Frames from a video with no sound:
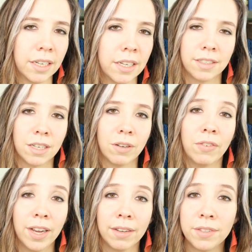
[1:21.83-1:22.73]
So if
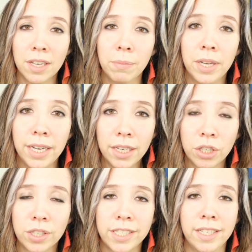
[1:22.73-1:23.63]
I have someone
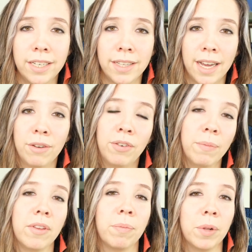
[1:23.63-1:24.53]
interested in that from
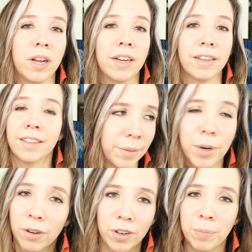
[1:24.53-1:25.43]
this blog, the
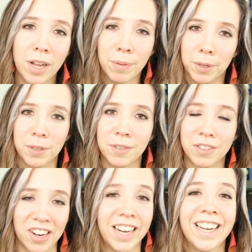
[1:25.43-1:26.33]
perfect blog
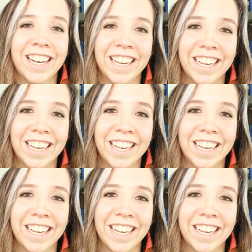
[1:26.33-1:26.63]
post, right?